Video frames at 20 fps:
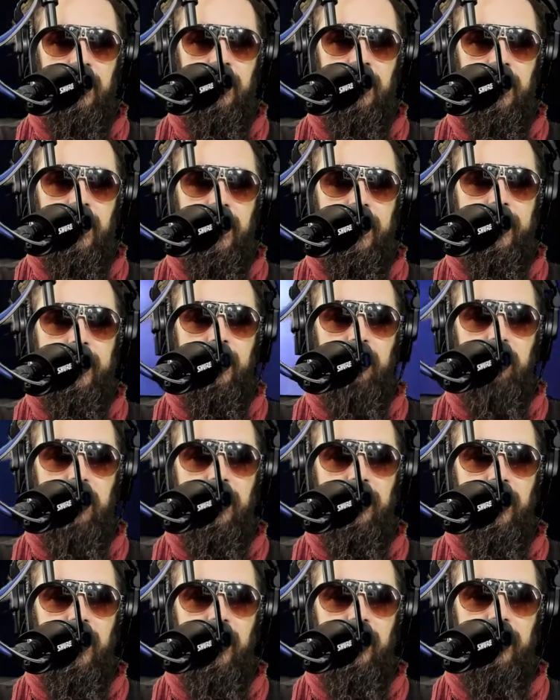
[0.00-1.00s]
It's going to be
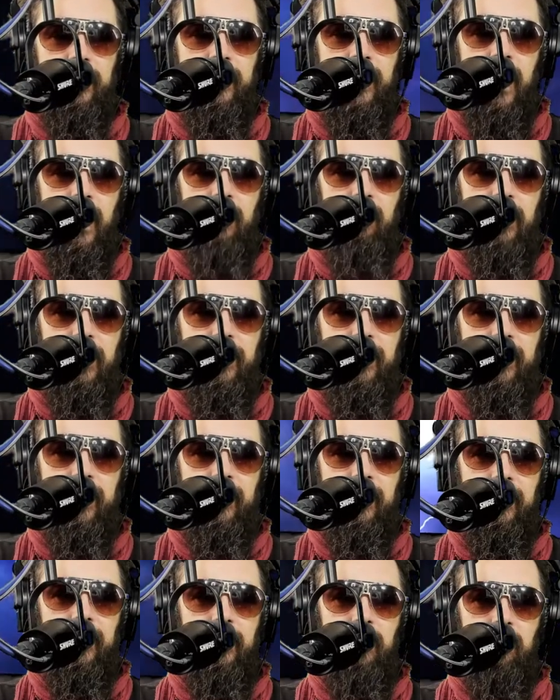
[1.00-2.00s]
a long time, I
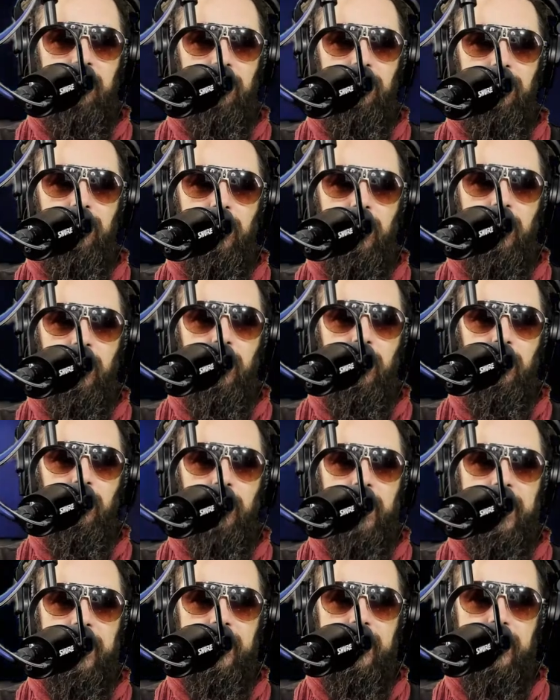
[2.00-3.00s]
think, before
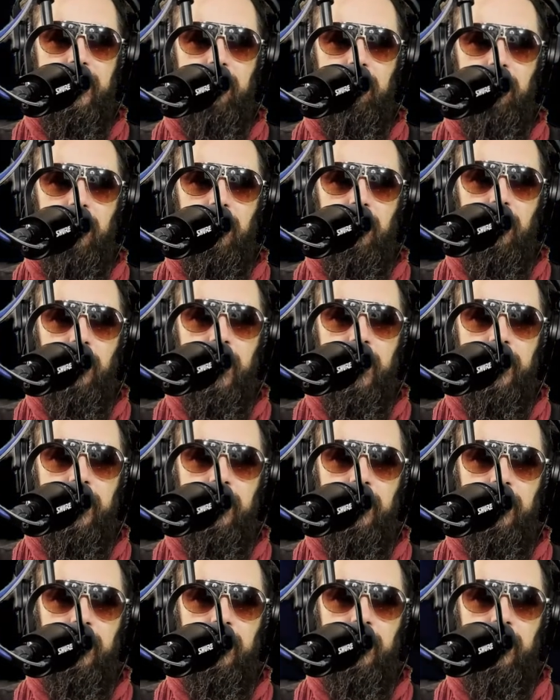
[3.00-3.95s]
we get to the point